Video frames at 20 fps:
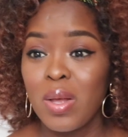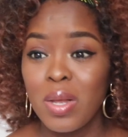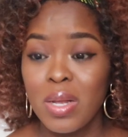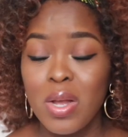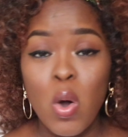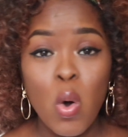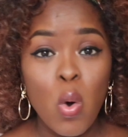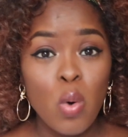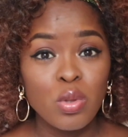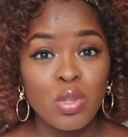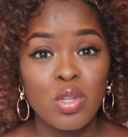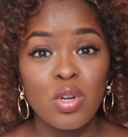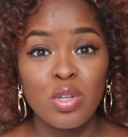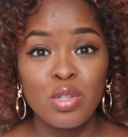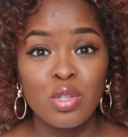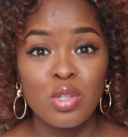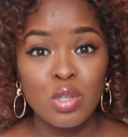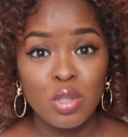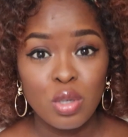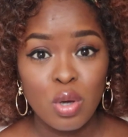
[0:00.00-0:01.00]
holding on
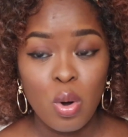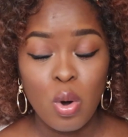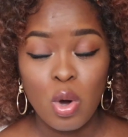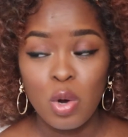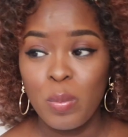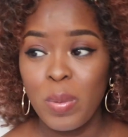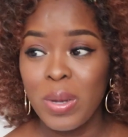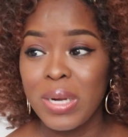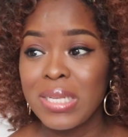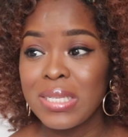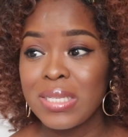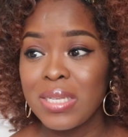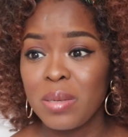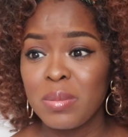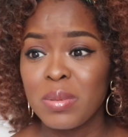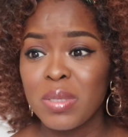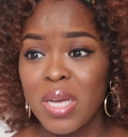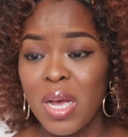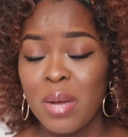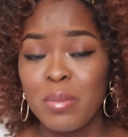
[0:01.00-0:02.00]
to God, but at the same
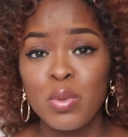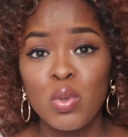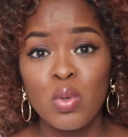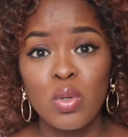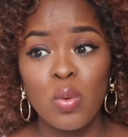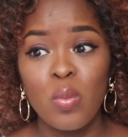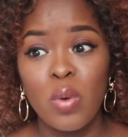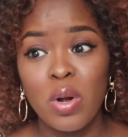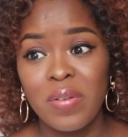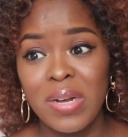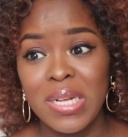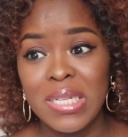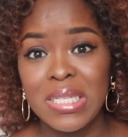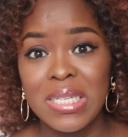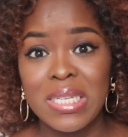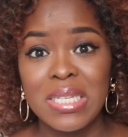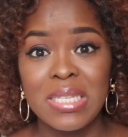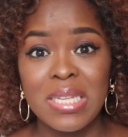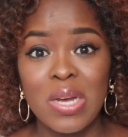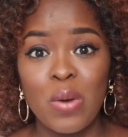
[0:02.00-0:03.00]
time doing whatever it
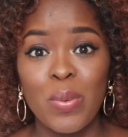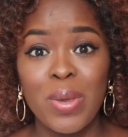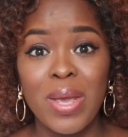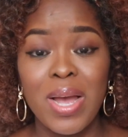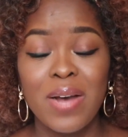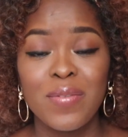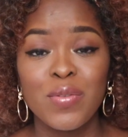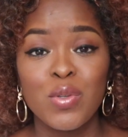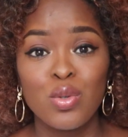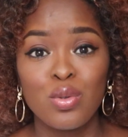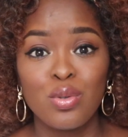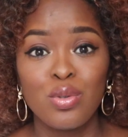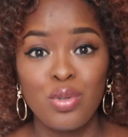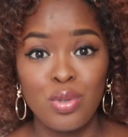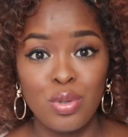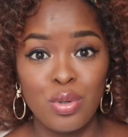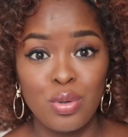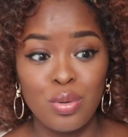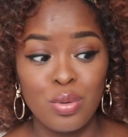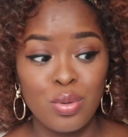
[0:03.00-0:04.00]
is that we have to
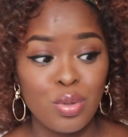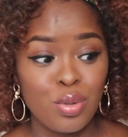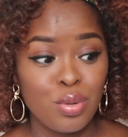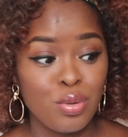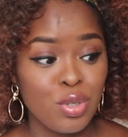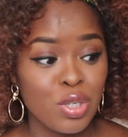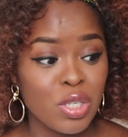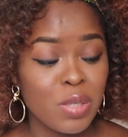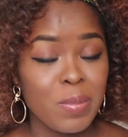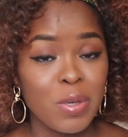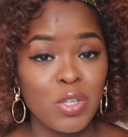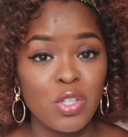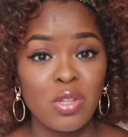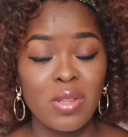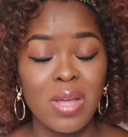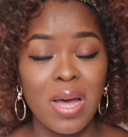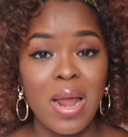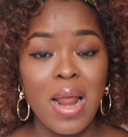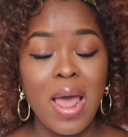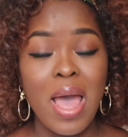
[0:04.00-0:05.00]
do to just make sure
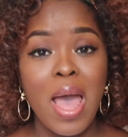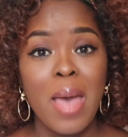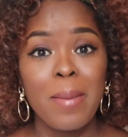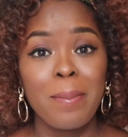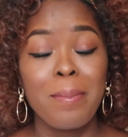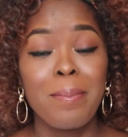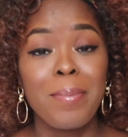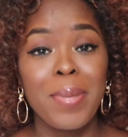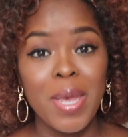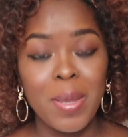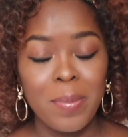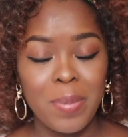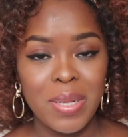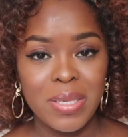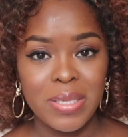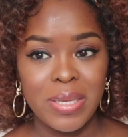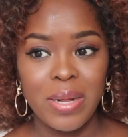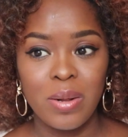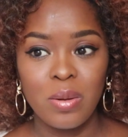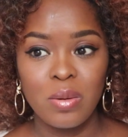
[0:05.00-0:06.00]
that baby is
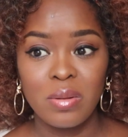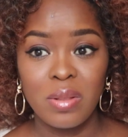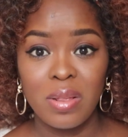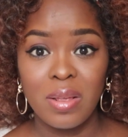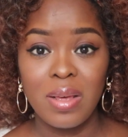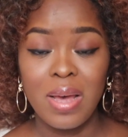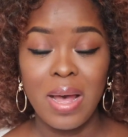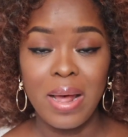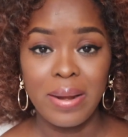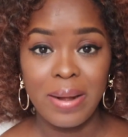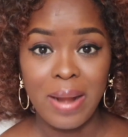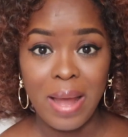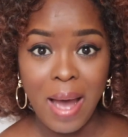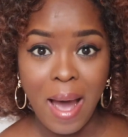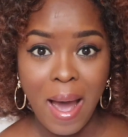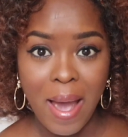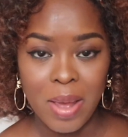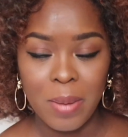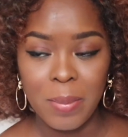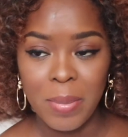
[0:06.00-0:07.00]
healthy and
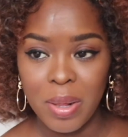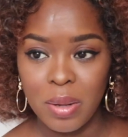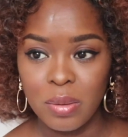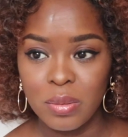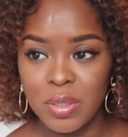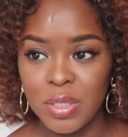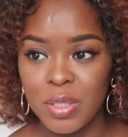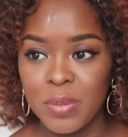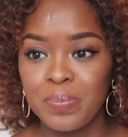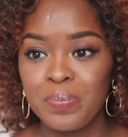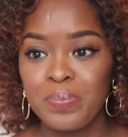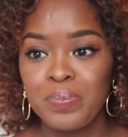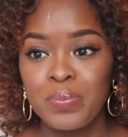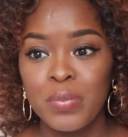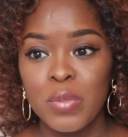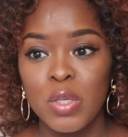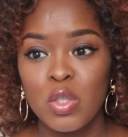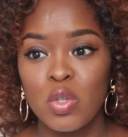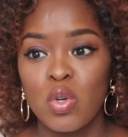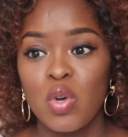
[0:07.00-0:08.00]
I am healthy.
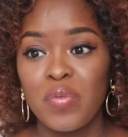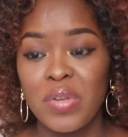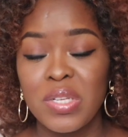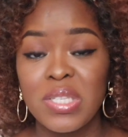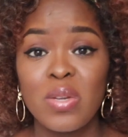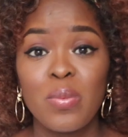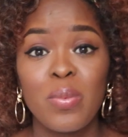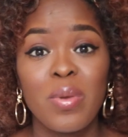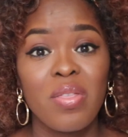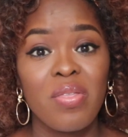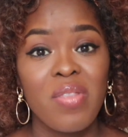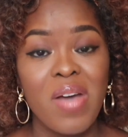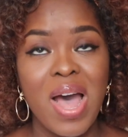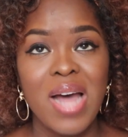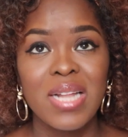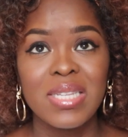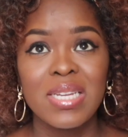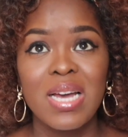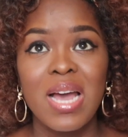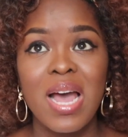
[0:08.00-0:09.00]
So obviously with
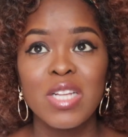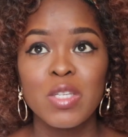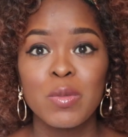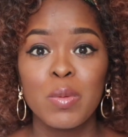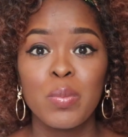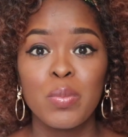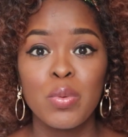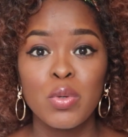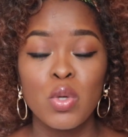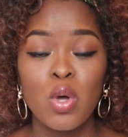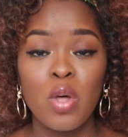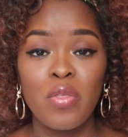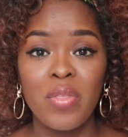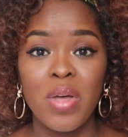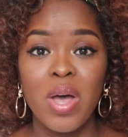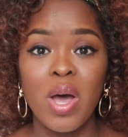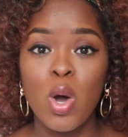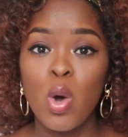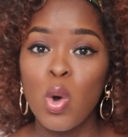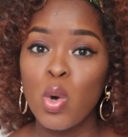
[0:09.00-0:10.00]
that, I had to be put under
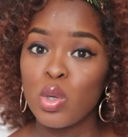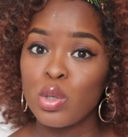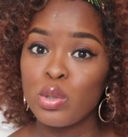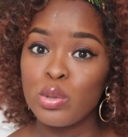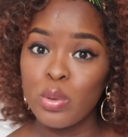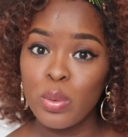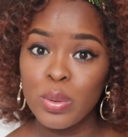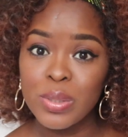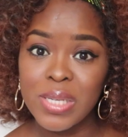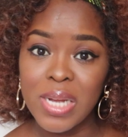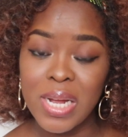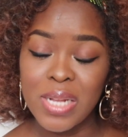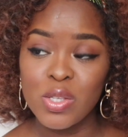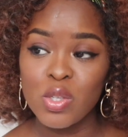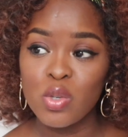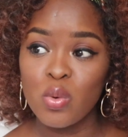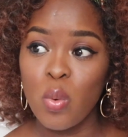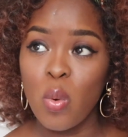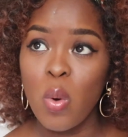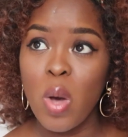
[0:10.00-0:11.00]
a consultant.
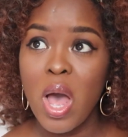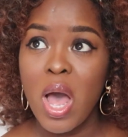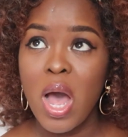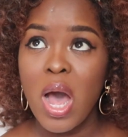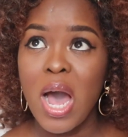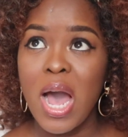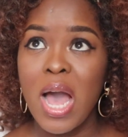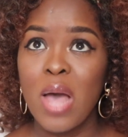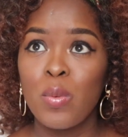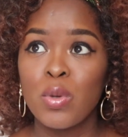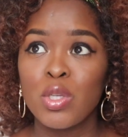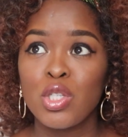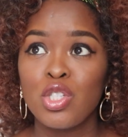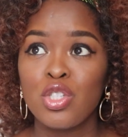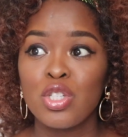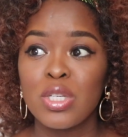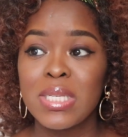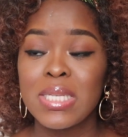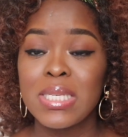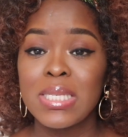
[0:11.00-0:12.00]
So I wasn't
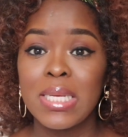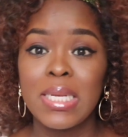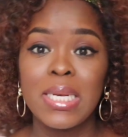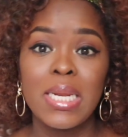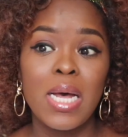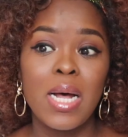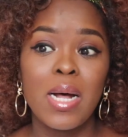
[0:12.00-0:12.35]
just seeing